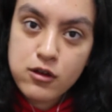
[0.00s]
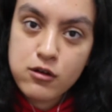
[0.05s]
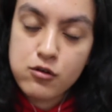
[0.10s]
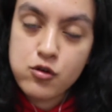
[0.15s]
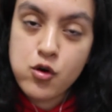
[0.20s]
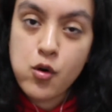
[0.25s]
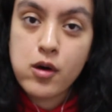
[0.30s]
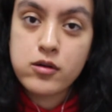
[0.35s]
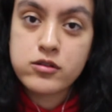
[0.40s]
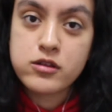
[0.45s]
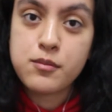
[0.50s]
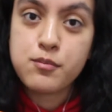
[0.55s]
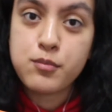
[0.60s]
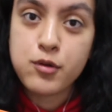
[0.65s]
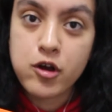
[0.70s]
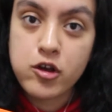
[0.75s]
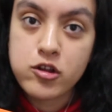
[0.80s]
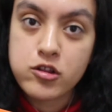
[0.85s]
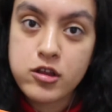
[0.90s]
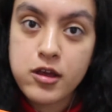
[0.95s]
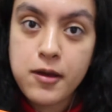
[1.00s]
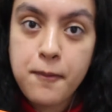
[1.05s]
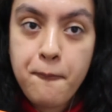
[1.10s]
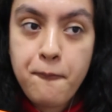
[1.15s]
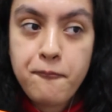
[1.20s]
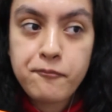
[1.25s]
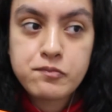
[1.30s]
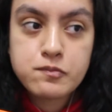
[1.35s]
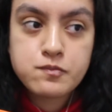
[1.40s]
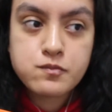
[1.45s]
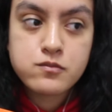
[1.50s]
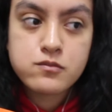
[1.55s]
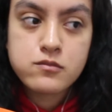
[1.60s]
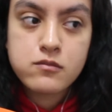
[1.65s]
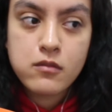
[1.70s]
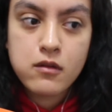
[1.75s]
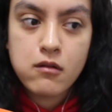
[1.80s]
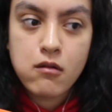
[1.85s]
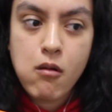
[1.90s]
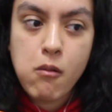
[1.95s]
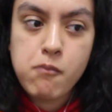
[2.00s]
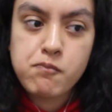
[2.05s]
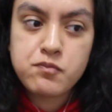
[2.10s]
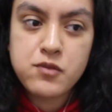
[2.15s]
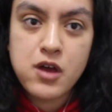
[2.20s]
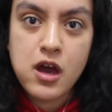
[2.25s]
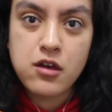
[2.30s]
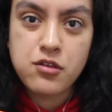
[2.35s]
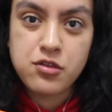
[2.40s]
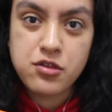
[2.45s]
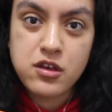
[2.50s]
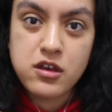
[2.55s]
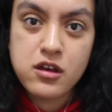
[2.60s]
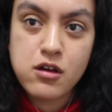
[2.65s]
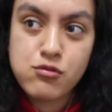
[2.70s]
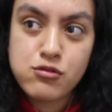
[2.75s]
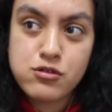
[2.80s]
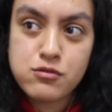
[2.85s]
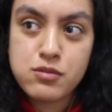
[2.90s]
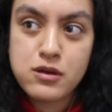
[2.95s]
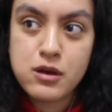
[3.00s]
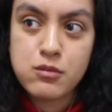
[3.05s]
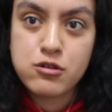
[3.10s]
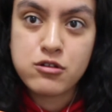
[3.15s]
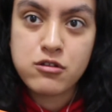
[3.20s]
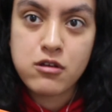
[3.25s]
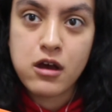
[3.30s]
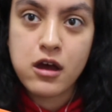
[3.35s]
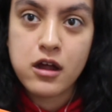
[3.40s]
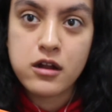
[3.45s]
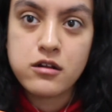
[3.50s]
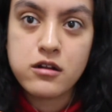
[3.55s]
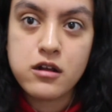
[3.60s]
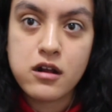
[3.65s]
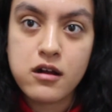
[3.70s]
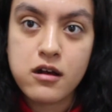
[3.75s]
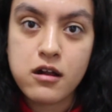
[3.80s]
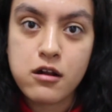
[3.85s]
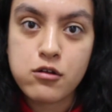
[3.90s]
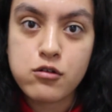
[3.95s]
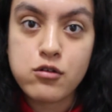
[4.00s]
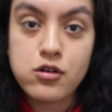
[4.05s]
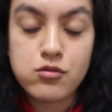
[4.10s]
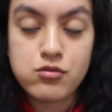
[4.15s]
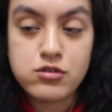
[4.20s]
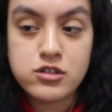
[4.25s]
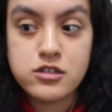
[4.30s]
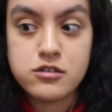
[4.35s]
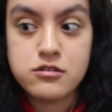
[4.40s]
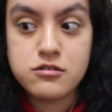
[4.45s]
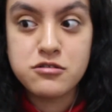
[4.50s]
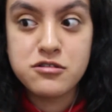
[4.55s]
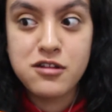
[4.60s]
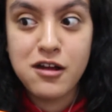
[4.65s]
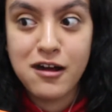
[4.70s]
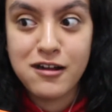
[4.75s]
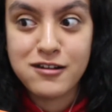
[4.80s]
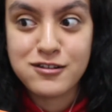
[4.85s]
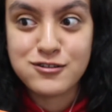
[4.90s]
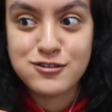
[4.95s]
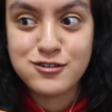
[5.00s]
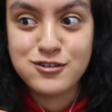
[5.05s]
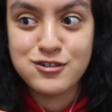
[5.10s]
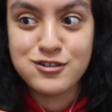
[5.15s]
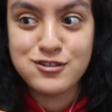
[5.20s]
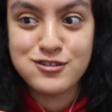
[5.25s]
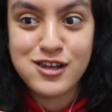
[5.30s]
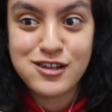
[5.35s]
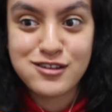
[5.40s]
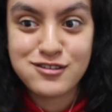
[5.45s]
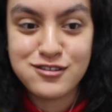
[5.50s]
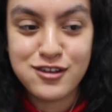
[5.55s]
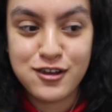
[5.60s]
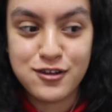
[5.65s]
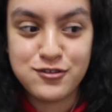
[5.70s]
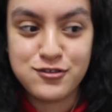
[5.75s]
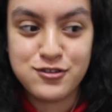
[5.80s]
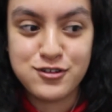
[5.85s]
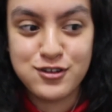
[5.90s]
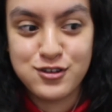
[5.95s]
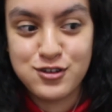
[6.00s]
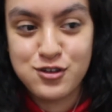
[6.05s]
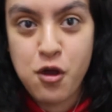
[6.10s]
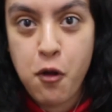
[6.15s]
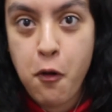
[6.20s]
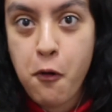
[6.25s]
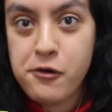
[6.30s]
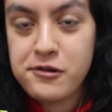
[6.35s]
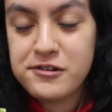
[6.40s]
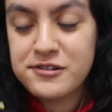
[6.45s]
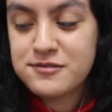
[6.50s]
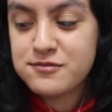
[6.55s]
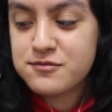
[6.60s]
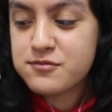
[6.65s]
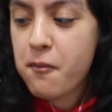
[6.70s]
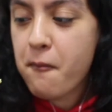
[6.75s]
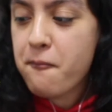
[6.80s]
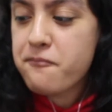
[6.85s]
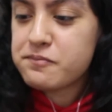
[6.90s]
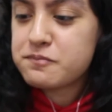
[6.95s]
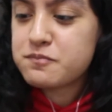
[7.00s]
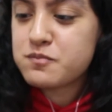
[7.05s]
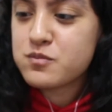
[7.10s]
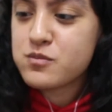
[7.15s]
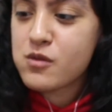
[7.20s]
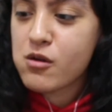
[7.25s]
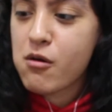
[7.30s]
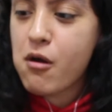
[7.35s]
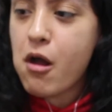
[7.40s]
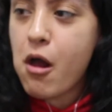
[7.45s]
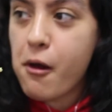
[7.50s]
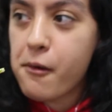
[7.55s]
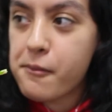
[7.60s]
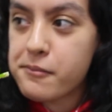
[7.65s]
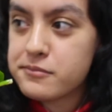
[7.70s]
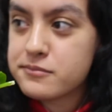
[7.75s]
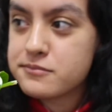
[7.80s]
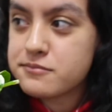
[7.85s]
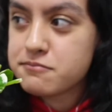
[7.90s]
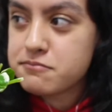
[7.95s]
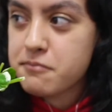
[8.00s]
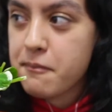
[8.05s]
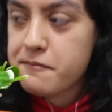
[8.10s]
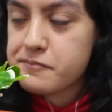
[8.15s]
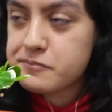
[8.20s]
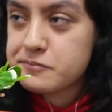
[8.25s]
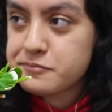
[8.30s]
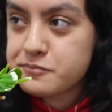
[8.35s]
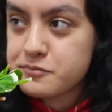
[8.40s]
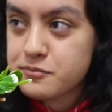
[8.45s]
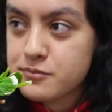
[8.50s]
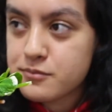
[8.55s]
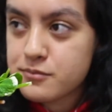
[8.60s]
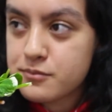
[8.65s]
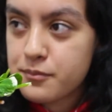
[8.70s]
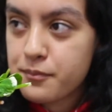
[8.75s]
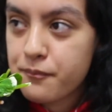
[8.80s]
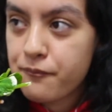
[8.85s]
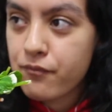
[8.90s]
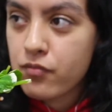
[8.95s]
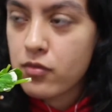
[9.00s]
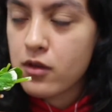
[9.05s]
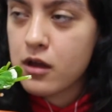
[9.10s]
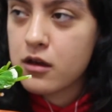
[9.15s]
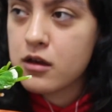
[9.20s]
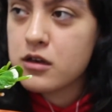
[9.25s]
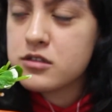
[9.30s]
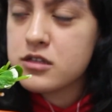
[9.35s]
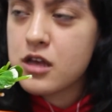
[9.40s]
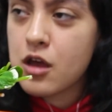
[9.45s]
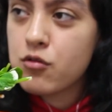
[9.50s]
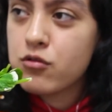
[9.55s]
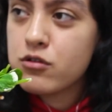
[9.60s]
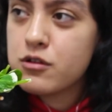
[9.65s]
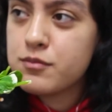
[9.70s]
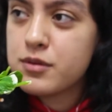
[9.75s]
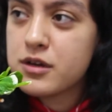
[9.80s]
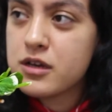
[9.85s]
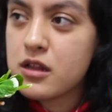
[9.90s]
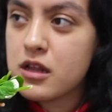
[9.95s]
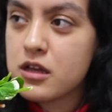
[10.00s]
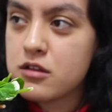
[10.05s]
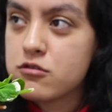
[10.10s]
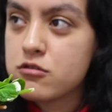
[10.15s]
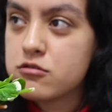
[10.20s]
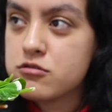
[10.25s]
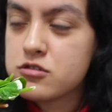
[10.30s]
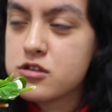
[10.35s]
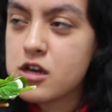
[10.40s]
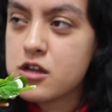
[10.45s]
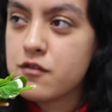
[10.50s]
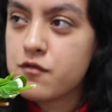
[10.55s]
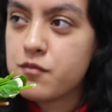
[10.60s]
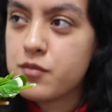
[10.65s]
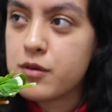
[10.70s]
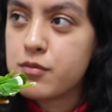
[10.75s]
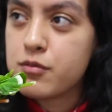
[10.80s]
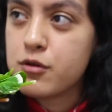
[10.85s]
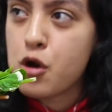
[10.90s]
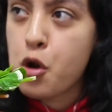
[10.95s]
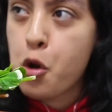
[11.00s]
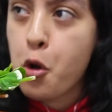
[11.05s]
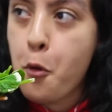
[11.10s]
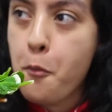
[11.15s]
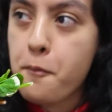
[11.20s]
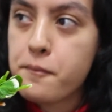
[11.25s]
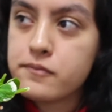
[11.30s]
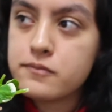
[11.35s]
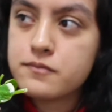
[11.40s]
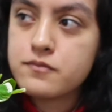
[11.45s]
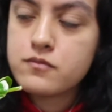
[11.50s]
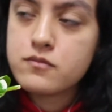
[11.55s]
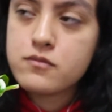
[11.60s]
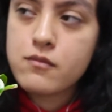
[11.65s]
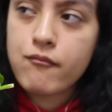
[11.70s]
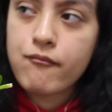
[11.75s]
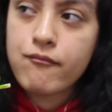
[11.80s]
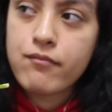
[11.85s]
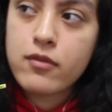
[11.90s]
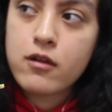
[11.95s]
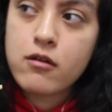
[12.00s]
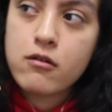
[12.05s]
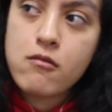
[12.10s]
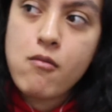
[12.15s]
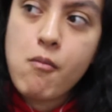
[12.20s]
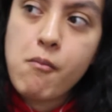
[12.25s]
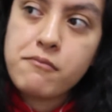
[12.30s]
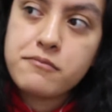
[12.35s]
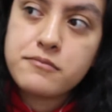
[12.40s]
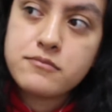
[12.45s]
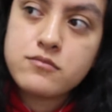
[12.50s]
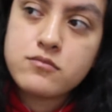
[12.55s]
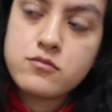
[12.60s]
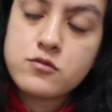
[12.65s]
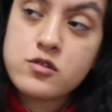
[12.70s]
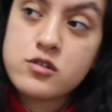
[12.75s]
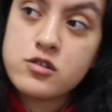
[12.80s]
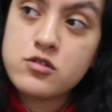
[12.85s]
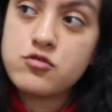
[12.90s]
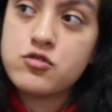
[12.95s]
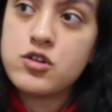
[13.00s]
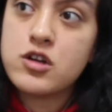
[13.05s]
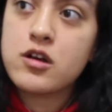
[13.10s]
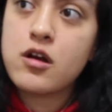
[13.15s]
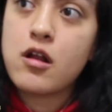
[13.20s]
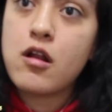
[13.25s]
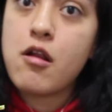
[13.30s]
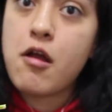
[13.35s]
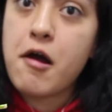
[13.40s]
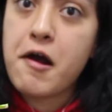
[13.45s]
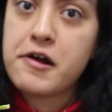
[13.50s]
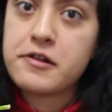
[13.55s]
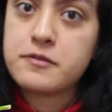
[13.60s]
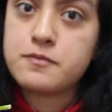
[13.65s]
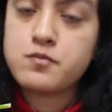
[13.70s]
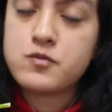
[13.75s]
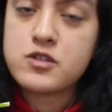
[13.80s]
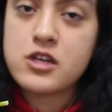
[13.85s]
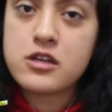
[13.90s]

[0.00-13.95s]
go out and party, I think I would be able to handle alcohol, which is not good. That's dangerous. um. I guess I will be like those kind of people who can drink a lot.